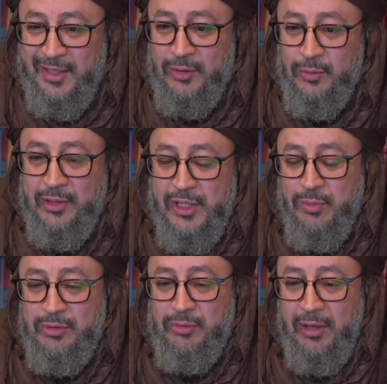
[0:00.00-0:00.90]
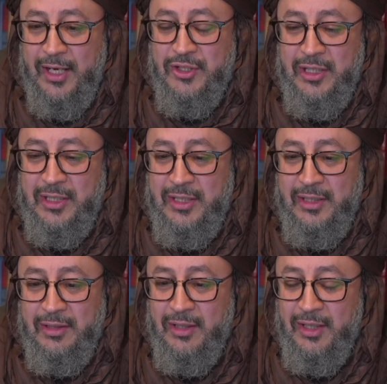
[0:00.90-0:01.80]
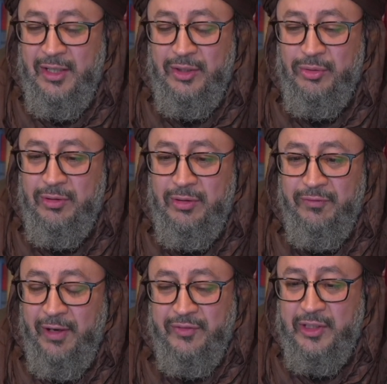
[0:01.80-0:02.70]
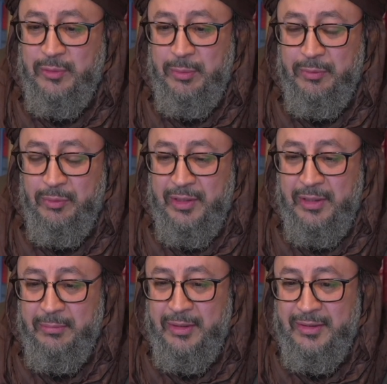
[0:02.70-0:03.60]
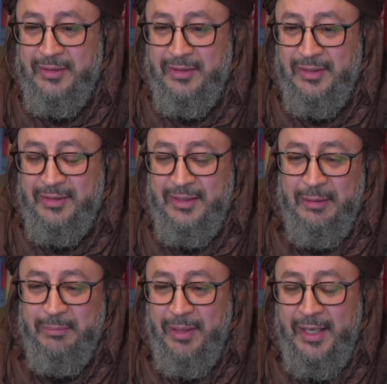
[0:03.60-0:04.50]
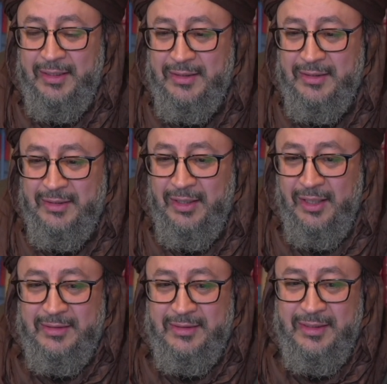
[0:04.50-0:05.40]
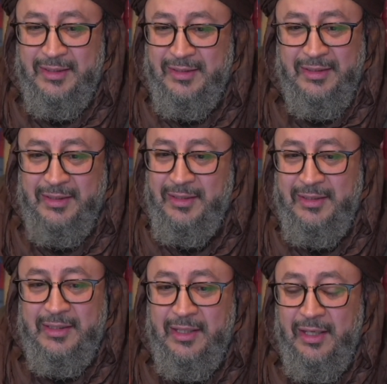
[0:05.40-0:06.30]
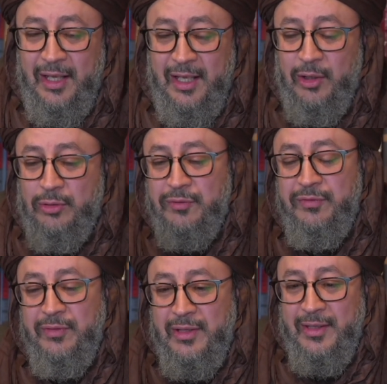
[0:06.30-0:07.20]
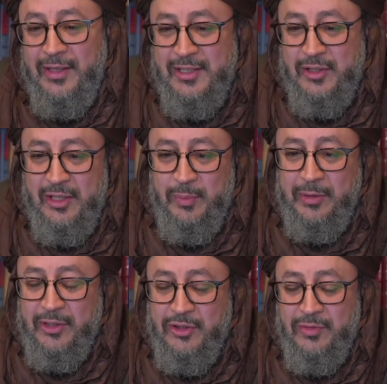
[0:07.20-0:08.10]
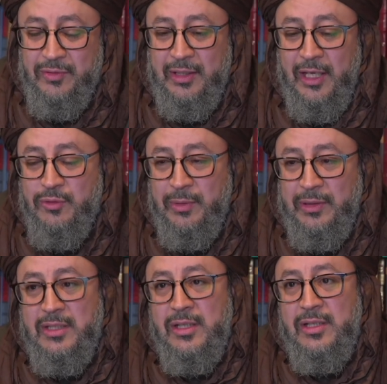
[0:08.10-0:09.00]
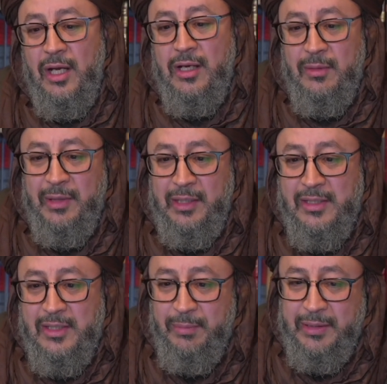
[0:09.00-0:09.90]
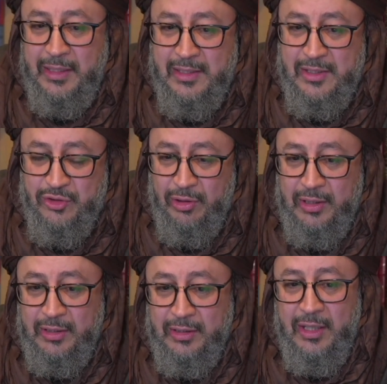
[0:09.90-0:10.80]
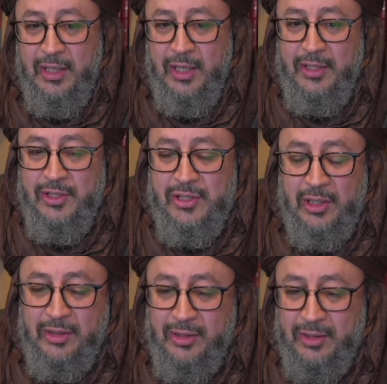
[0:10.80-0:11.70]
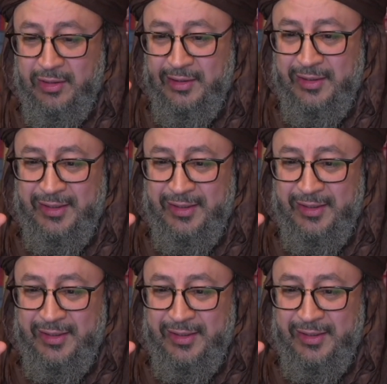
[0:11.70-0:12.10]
and on his way to hajj, he took 5-6 people with him, and they came back and he did like a lot of expenditure on that hajj, but it's haram money, and somebody else is struggling and he just like